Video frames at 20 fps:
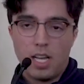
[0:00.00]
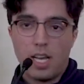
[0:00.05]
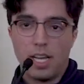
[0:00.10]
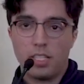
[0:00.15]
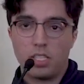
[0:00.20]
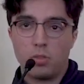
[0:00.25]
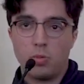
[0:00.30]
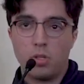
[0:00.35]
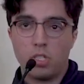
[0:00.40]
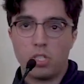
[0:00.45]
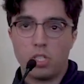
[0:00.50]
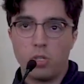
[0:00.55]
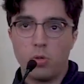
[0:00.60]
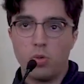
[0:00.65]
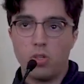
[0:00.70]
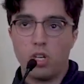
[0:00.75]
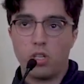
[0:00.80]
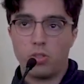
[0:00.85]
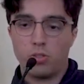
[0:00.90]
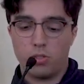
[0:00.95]
I switched to
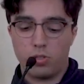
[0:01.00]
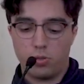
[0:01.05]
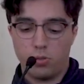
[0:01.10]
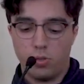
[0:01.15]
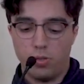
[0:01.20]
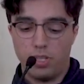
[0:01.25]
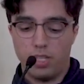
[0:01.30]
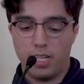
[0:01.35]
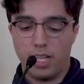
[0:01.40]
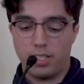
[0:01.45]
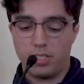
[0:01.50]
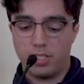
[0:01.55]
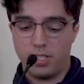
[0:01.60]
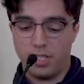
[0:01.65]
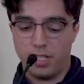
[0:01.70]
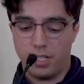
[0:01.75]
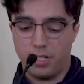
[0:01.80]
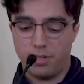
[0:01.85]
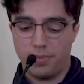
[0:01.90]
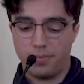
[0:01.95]
another school the next
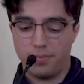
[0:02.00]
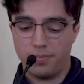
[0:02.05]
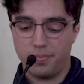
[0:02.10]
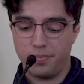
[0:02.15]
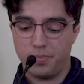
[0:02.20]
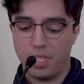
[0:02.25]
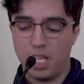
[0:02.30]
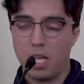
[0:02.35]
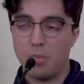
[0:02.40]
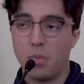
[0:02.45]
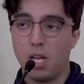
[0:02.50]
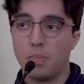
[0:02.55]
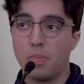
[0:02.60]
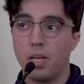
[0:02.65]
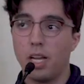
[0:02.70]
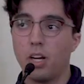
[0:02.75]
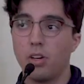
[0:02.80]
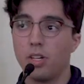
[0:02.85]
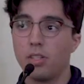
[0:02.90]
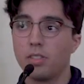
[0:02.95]
year, and my
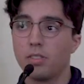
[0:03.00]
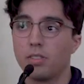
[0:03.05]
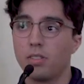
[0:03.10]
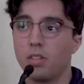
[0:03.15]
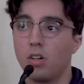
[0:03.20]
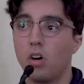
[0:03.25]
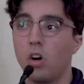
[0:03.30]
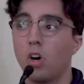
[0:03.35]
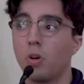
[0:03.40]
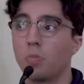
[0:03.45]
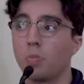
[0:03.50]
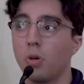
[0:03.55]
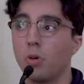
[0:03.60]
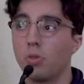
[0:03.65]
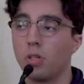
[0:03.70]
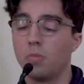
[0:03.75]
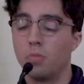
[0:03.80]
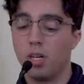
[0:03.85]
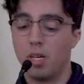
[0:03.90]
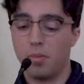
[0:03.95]
parents,
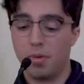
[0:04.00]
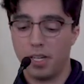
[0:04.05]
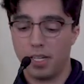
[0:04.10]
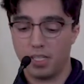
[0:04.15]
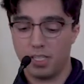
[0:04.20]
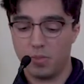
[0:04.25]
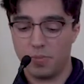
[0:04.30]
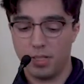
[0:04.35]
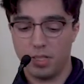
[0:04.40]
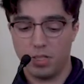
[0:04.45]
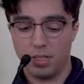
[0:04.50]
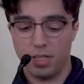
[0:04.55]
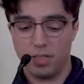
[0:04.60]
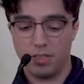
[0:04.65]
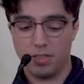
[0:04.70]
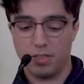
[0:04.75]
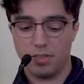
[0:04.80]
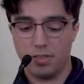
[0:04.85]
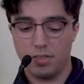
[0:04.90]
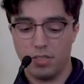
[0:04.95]
heartbroken by my
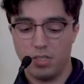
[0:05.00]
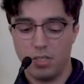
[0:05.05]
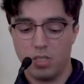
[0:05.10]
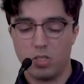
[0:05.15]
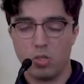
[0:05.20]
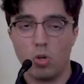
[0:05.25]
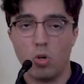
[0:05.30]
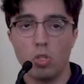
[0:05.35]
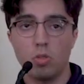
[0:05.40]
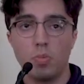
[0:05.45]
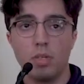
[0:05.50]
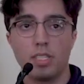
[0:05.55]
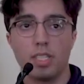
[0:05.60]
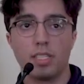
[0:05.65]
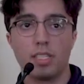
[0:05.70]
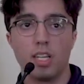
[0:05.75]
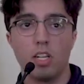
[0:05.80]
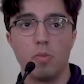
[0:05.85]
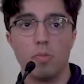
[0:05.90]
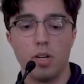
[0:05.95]
experience, told me
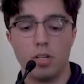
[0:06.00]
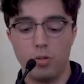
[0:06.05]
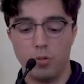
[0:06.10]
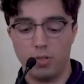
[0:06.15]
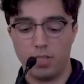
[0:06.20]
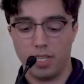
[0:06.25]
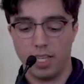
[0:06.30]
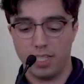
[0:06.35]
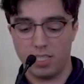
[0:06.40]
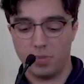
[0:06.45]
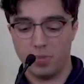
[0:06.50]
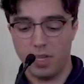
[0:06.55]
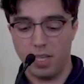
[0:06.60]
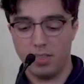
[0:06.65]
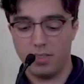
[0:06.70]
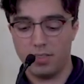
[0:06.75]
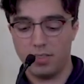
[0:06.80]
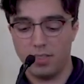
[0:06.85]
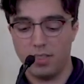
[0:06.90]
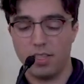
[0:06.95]
to tell my new
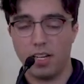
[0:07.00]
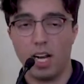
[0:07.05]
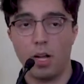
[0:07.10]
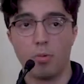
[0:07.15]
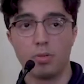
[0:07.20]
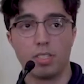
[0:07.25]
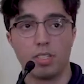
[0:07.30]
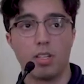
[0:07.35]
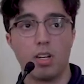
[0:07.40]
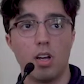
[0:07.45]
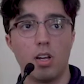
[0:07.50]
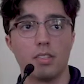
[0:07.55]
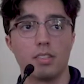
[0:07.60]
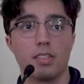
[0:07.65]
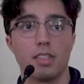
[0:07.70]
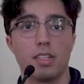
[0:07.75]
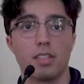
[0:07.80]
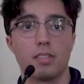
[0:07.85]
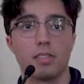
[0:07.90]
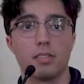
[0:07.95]
classmates that I was
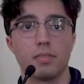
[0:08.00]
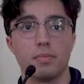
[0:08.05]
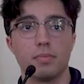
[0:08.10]
agnostic.